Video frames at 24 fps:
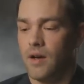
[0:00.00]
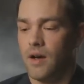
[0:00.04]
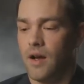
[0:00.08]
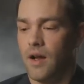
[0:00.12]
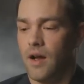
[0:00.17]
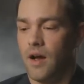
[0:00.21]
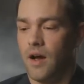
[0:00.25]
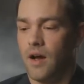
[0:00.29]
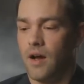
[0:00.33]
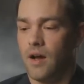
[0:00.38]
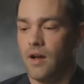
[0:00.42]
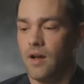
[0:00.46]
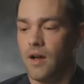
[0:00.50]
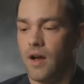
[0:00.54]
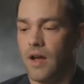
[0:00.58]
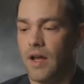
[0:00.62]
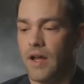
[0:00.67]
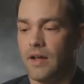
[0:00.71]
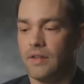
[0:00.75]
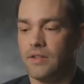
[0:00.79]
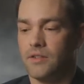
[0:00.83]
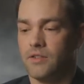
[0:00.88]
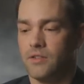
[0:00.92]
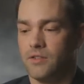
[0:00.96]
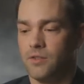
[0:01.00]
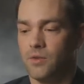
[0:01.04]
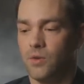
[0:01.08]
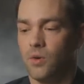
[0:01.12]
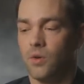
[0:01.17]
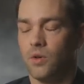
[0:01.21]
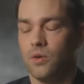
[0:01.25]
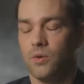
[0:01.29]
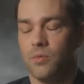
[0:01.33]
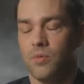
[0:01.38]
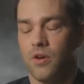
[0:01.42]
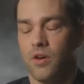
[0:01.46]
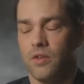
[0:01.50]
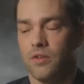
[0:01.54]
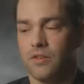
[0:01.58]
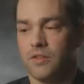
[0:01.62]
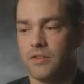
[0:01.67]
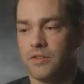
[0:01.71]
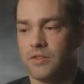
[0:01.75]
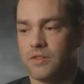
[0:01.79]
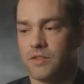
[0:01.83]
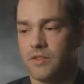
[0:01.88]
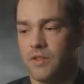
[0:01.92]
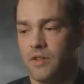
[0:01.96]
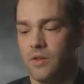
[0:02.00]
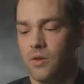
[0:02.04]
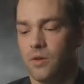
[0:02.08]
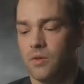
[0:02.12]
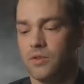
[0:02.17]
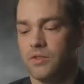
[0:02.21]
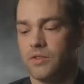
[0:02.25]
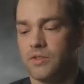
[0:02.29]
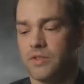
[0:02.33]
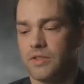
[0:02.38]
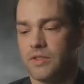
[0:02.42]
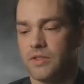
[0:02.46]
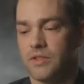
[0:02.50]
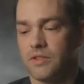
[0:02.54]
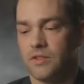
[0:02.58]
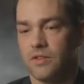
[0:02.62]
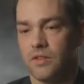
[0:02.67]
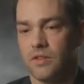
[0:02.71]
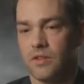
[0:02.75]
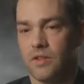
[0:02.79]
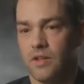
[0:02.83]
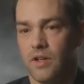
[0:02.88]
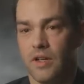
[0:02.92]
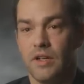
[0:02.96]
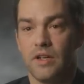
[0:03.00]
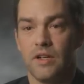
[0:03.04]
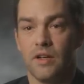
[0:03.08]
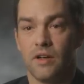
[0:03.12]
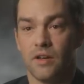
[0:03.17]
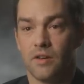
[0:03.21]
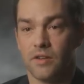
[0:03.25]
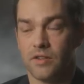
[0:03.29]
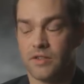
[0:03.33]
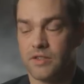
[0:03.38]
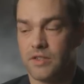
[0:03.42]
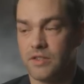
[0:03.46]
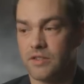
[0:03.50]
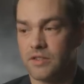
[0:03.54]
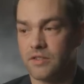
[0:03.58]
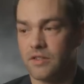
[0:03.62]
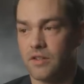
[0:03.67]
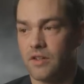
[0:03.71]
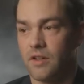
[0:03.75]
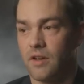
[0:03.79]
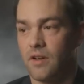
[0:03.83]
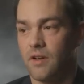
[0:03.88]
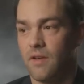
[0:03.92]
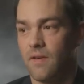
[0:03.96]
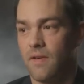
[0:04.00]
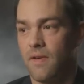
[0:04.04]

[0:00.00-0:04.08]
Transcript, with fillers: I had 2 older brothers, an older sister, and a younger sister.